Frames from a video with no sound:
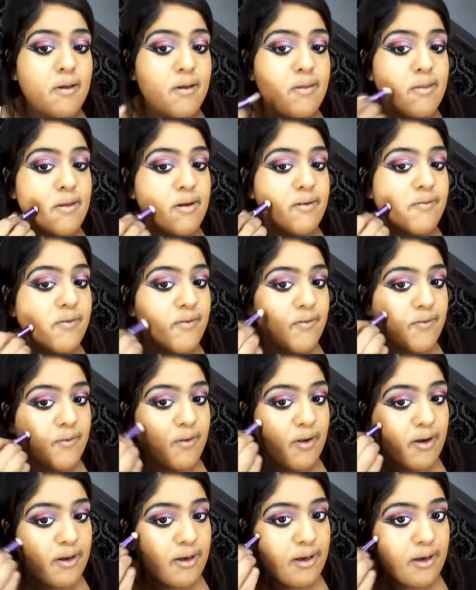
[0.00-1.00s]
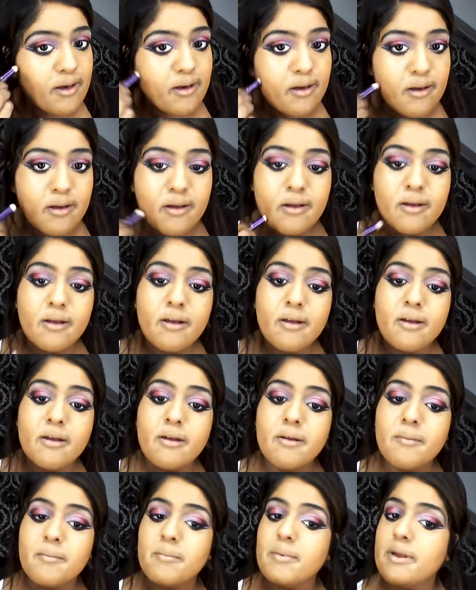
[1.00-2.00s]
and then if you've got any
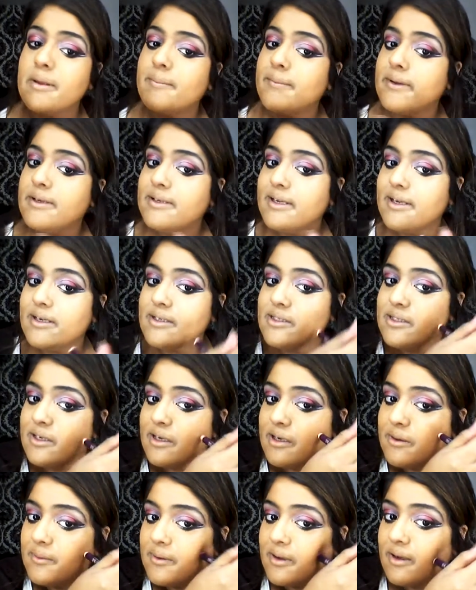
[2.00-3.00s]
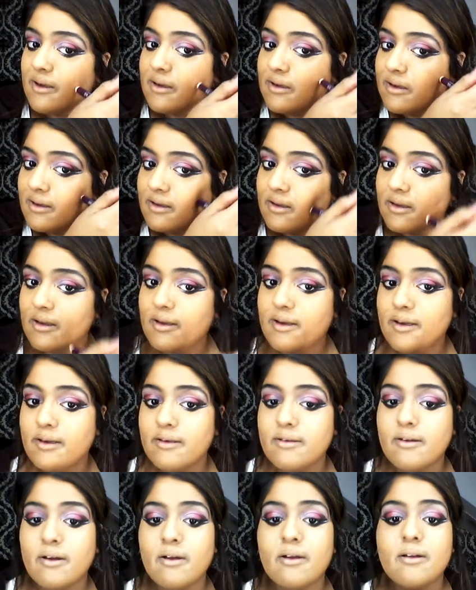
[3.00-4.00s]
pigmentation anywhere any
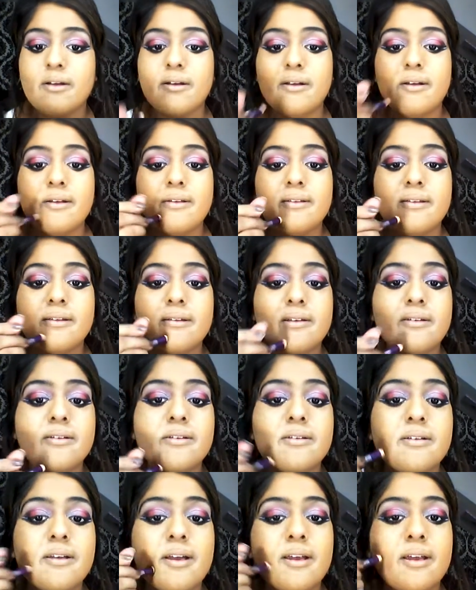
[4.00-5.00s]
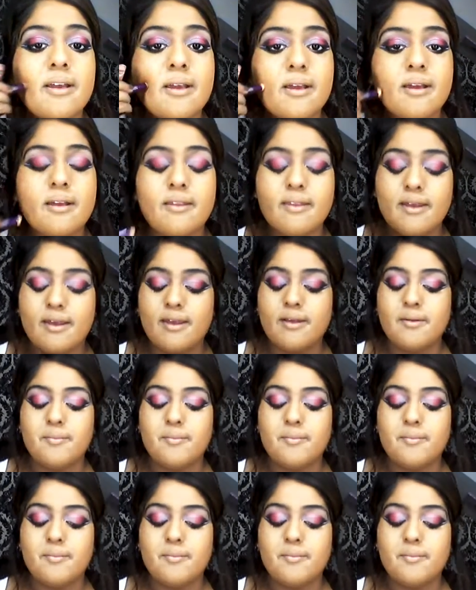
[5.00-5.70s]
darkness and just take it there